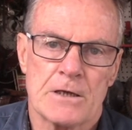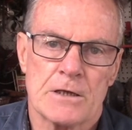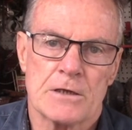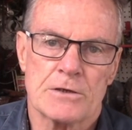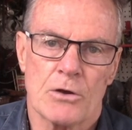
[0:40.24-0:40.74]

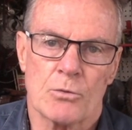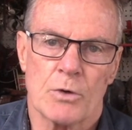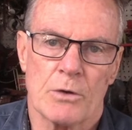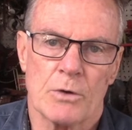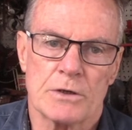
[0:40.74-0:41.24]
so look,
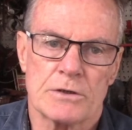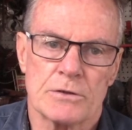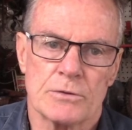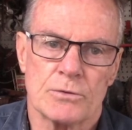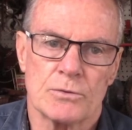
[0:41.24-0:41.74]
what I wanted
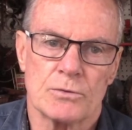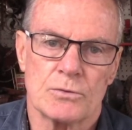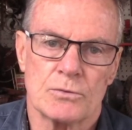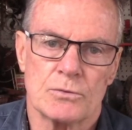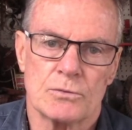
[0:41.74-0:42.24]

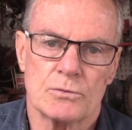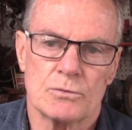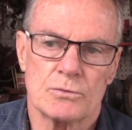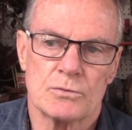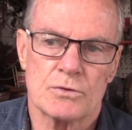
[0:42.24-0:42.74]
to
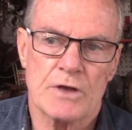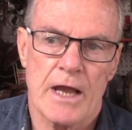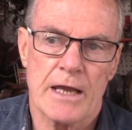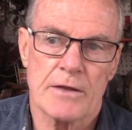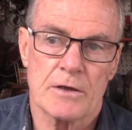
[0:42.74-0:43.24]

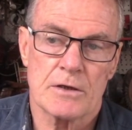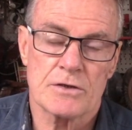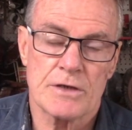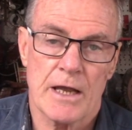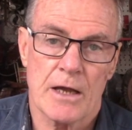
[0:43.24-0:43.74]
say, that
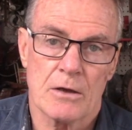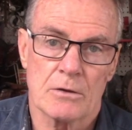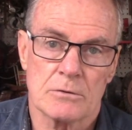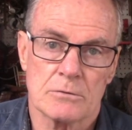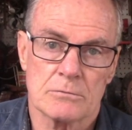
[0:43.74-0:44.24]
it's
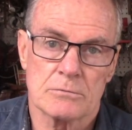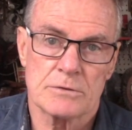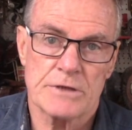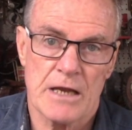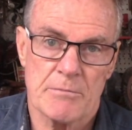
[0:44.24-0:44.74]
now
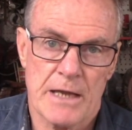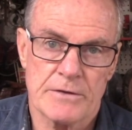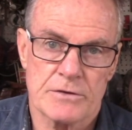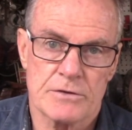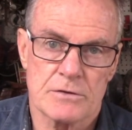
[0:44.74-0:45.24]
10
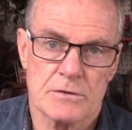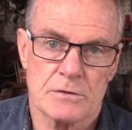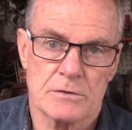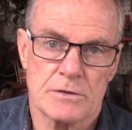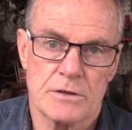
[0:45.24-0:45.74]
months
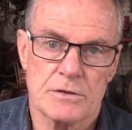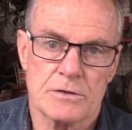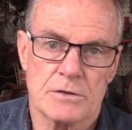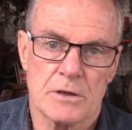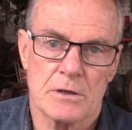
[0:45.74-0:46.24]

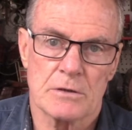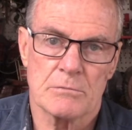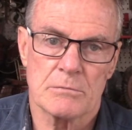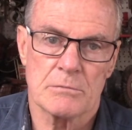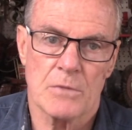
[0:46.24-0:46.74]
since
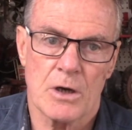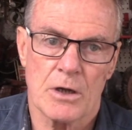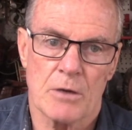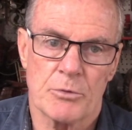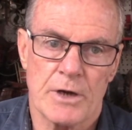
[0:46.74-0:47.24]
my
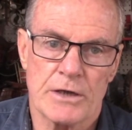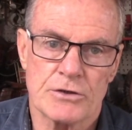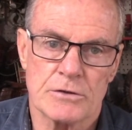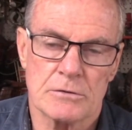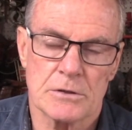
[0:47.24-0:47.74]

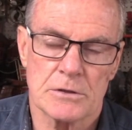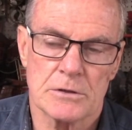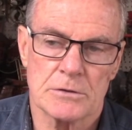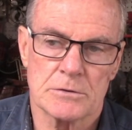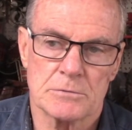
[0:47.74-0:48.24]
operation.
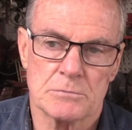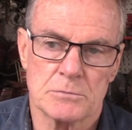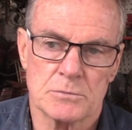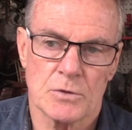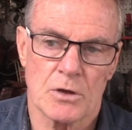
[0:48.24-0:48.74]

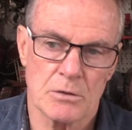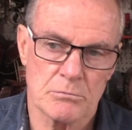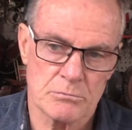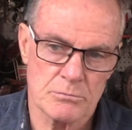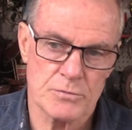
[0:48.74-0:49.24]

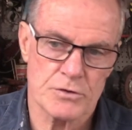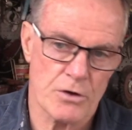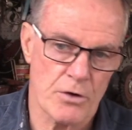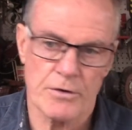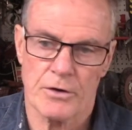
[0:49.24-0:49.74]
I'm
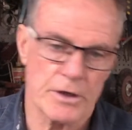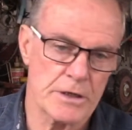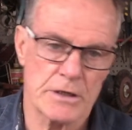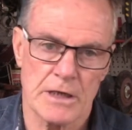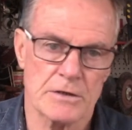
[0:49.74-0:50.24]
sorry that I
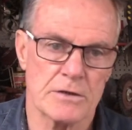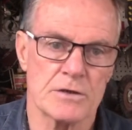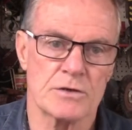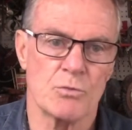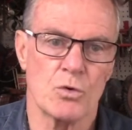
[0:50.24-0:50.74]
didn't get to
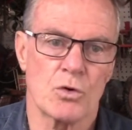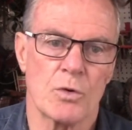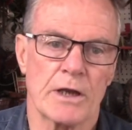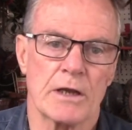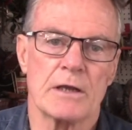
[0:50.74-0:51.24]
this more
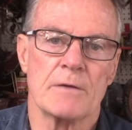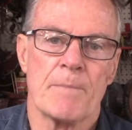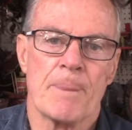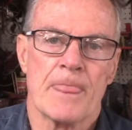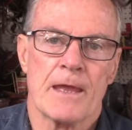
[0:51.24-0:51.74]
quickly.
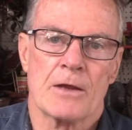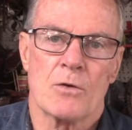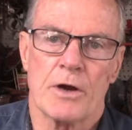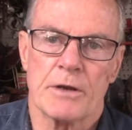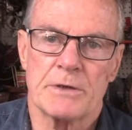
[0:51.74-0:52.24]

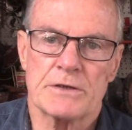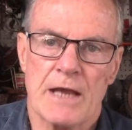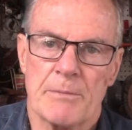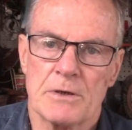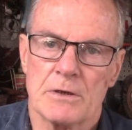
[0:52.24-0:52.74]
Quite a bit's
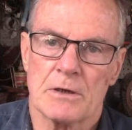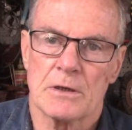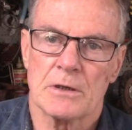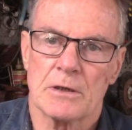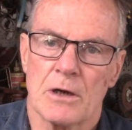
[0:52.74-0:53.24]
happened.
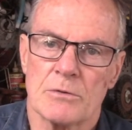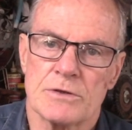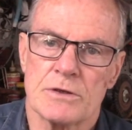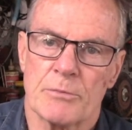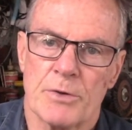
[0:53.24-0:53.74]
I was
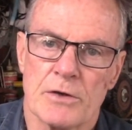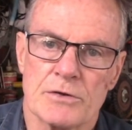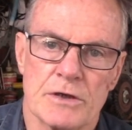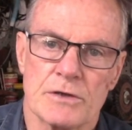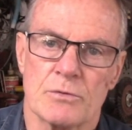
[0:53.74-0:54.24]
in the
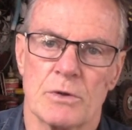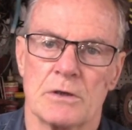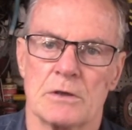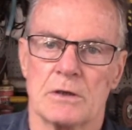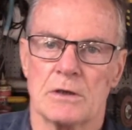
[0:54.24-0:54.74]
process
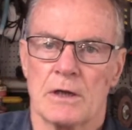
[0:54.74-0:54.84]
when